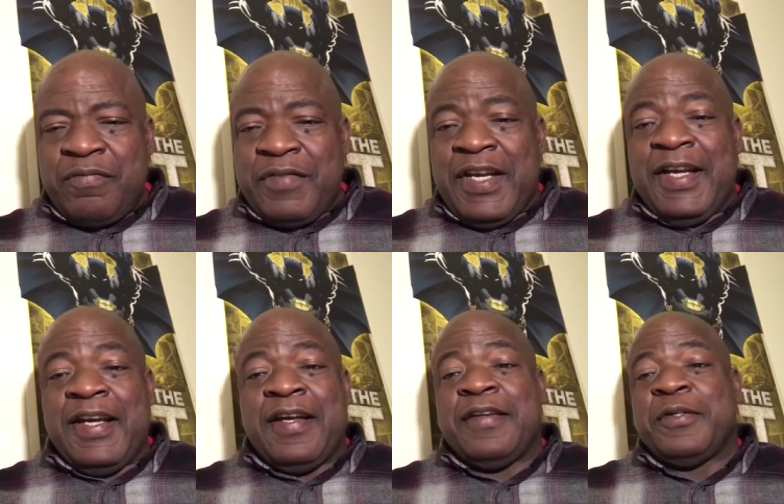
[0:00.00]

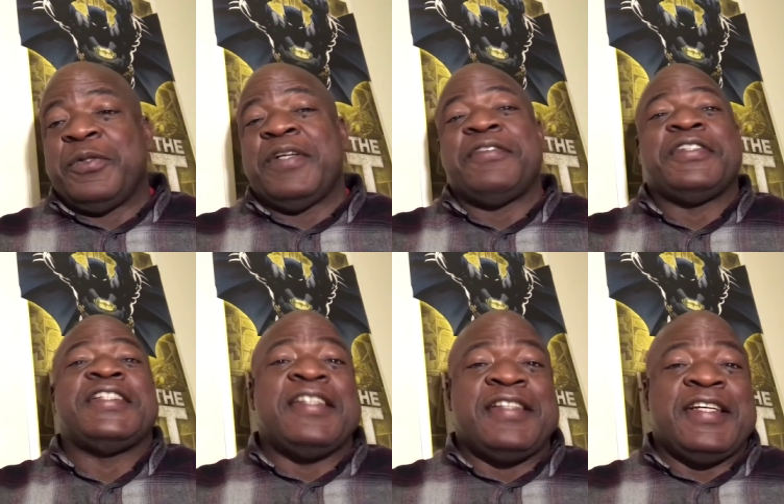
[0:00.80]
And whoever
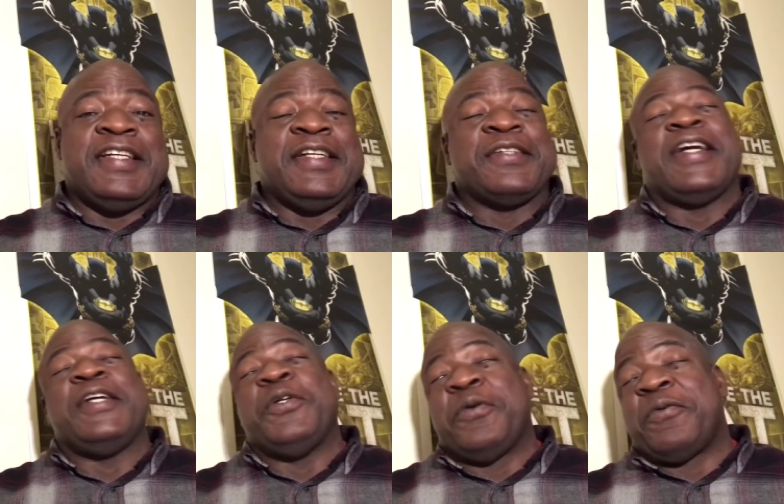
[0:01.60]
said that, yeah, okay,
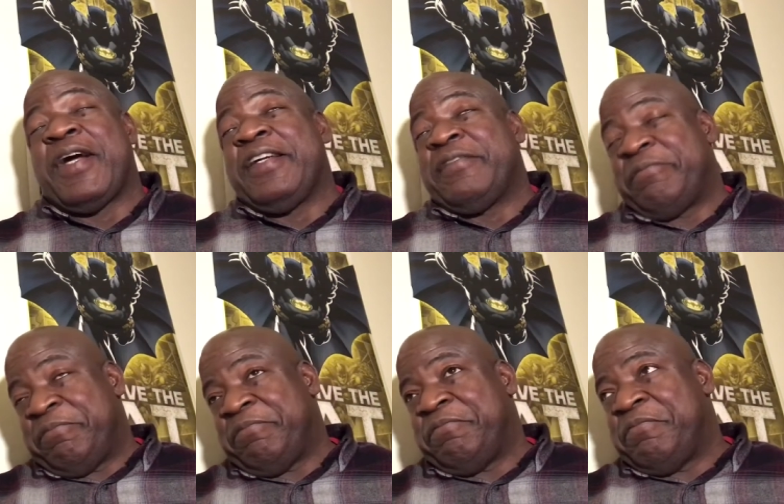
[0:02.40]
you're right.
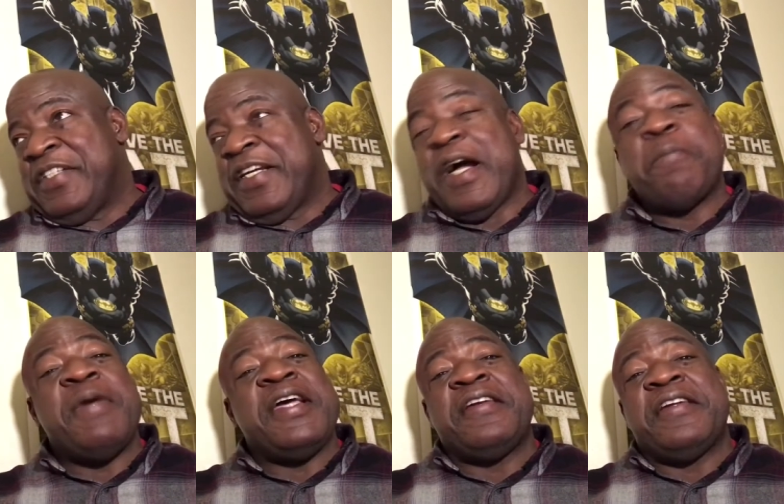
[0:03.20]
I'm
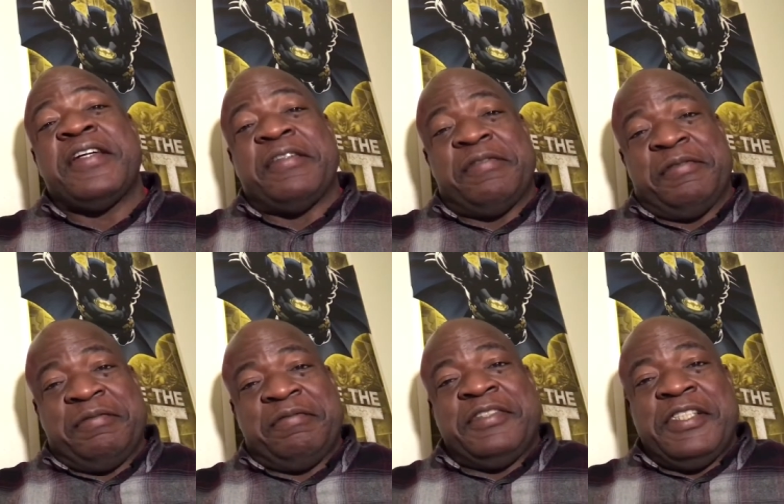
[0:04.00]
man enough,
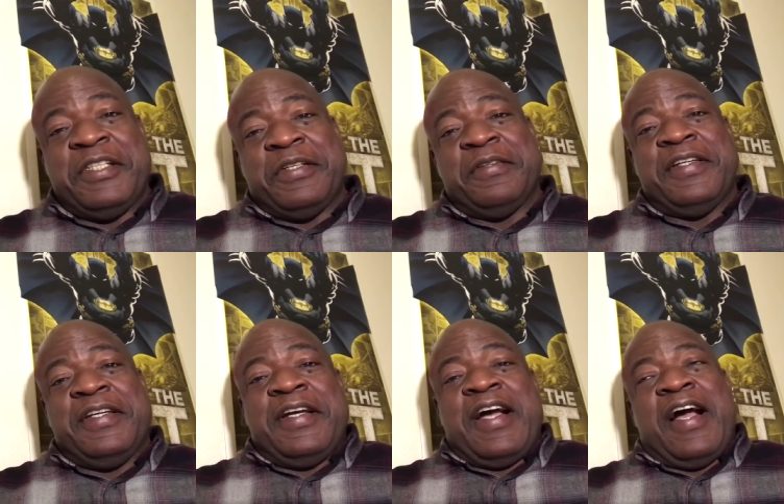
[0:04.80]
you know.
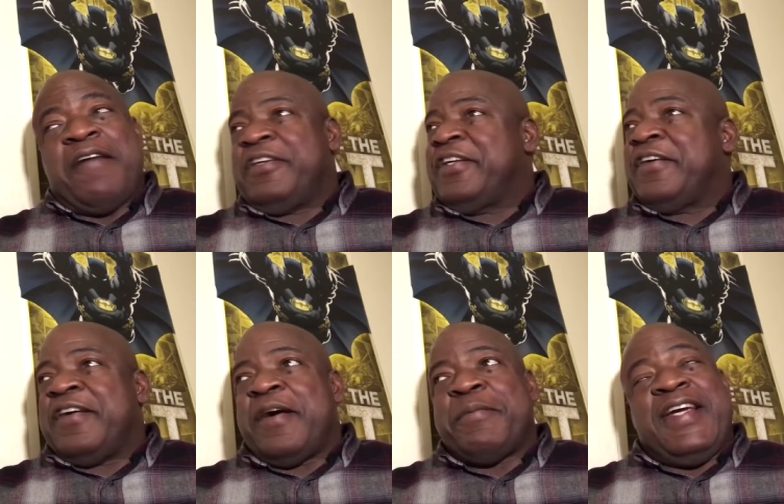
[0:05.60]
I'm, you know,
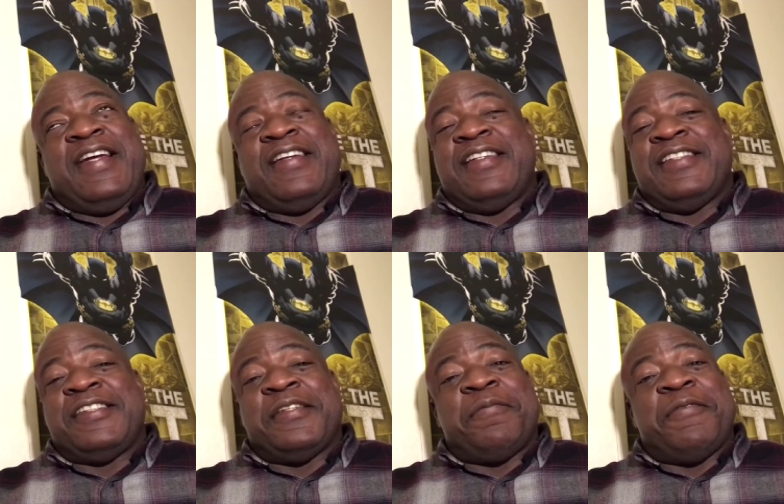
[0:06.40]
I'm an analyst.
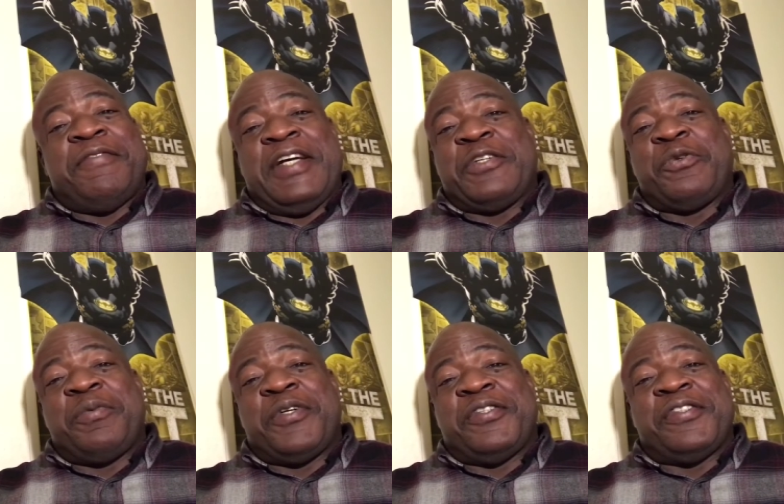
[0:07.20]
I'm a factual
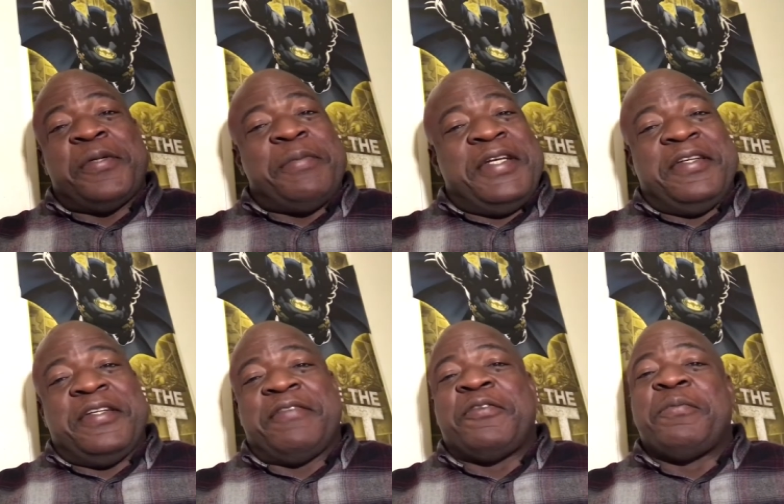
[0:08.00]
person. I'm man
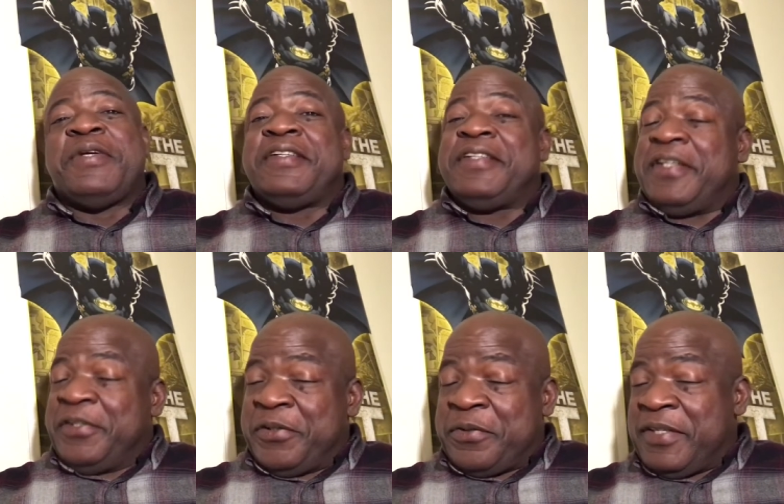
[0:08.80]
enough to admit, yeah,
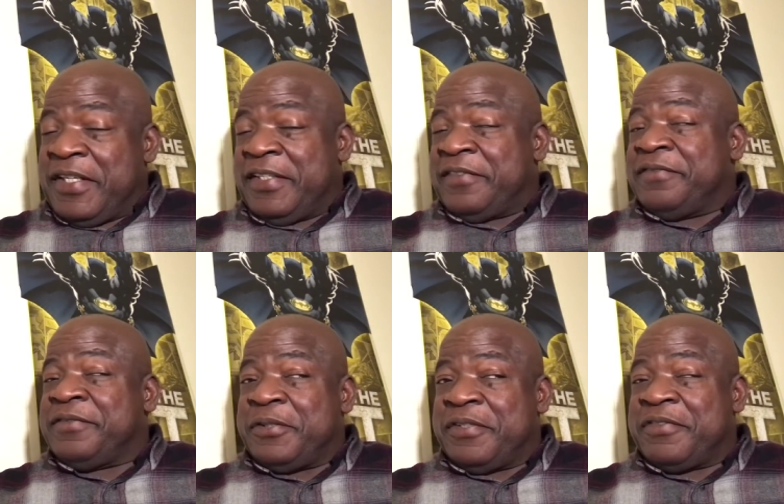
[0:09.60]
you're right
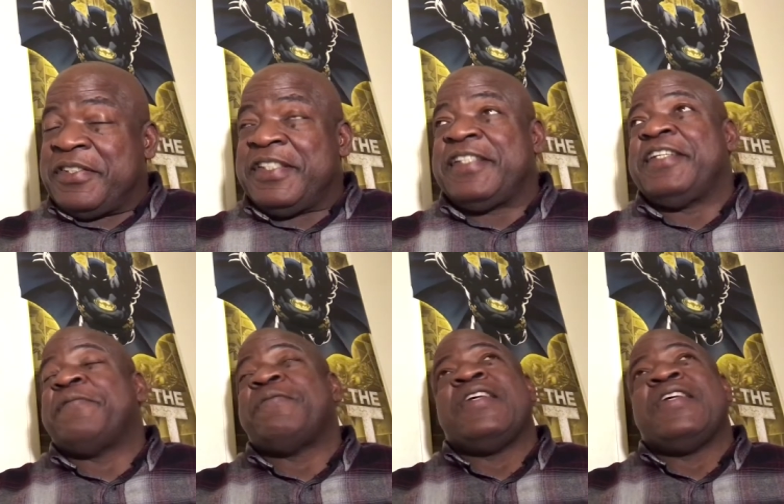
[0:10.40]
whoever said that.